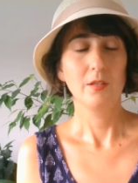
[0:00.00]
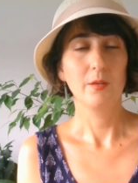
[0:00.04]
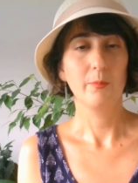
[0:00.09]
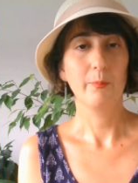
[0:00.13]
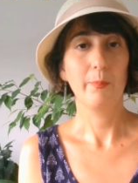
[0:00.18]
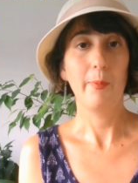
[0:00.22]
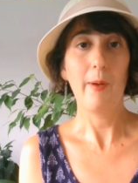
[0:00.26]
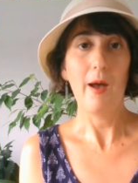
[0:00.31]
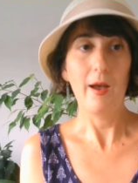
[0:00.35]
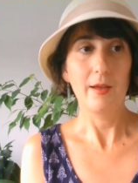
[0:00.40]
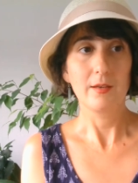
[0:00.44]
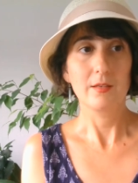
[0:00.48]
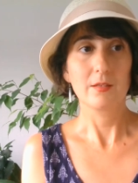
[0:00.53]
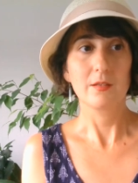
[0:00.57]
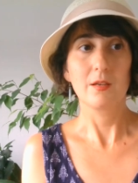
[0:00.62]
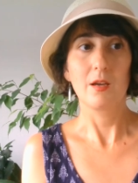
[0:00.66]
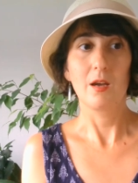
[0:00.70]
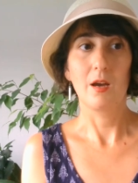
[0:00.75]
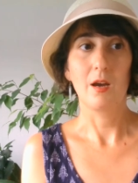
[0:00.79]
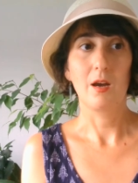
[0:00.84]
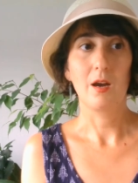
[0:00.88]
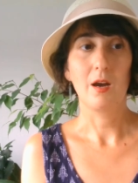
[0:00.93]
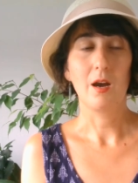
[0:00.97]
but
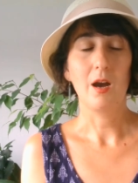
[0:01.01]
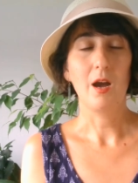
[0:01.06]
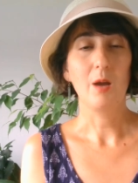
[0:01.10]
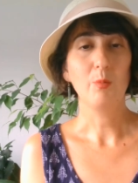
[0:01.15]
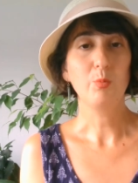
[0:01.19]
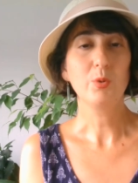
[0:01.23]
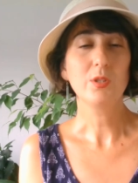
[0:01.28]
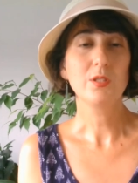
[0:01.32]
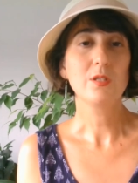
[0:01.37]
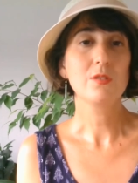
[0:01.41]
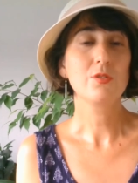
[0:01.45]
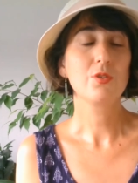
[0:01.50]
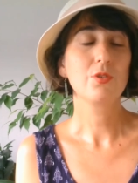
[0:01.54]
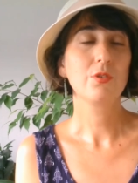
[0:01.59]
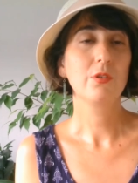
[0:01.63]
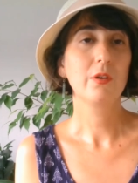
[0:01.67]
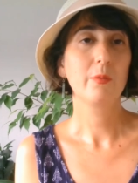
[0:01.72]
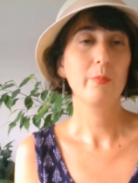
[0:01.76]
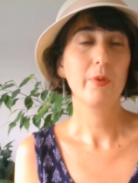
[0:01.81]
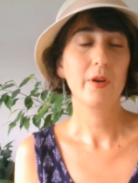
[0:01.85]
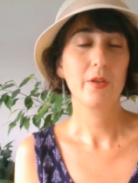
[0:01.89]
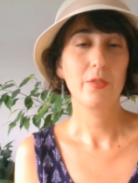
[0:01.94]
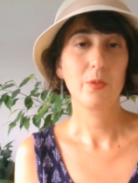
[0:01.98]
I wasn't
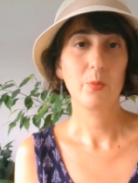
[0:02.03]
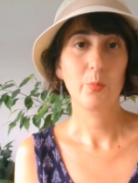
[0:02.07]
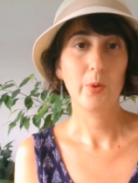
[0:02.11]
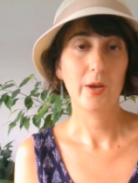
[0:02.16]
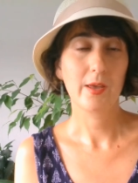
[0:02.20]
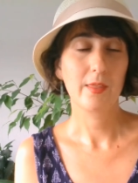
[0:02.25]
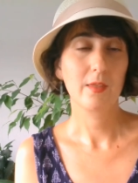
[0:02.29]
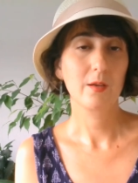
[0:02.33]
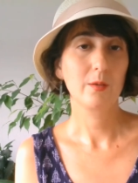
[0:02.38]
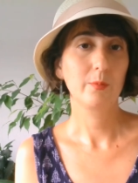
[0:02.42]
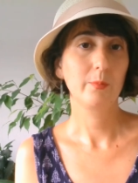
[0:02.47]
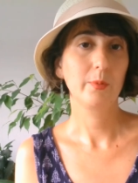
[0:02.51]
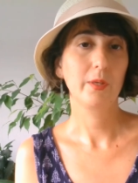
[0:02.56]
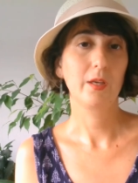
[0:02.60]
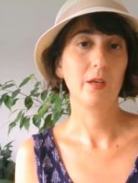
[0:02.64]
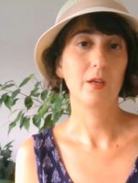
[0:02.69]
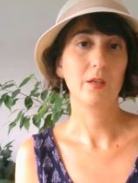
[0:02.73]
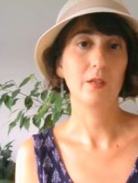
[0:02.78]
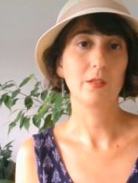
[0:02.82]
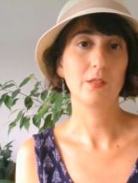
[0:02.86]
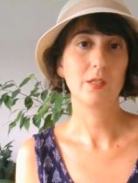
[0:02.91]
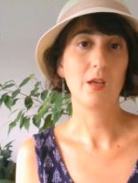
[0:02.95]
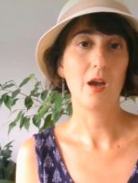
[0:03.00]
sure about the weather
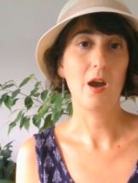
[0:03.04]
because